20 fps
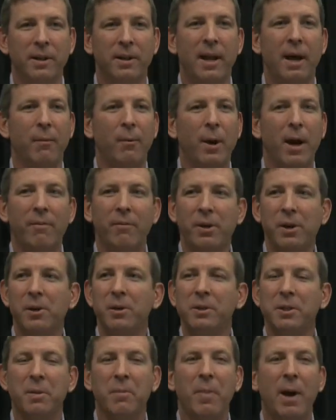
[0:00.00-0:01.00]
And that will have a
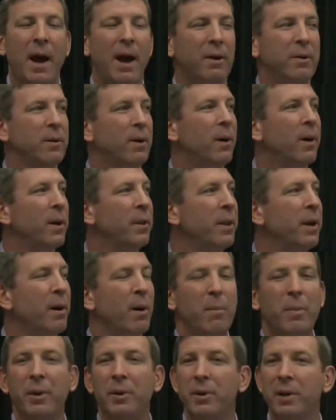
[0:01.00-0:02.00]
huge impact on
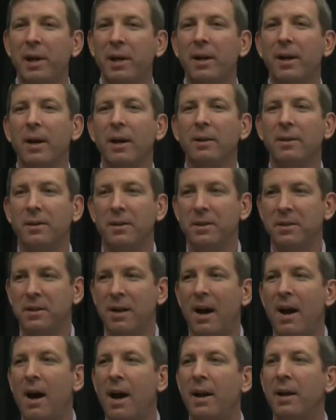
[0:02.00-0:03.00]
their ability to
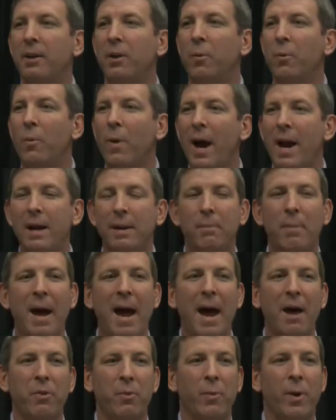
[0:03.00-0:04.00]
design the right
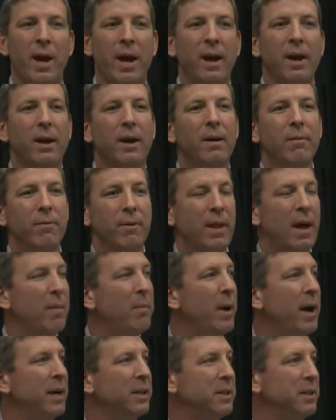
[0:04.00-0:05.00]
pathway for
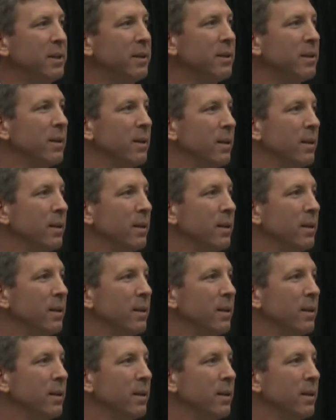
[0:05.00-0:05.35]
that patient.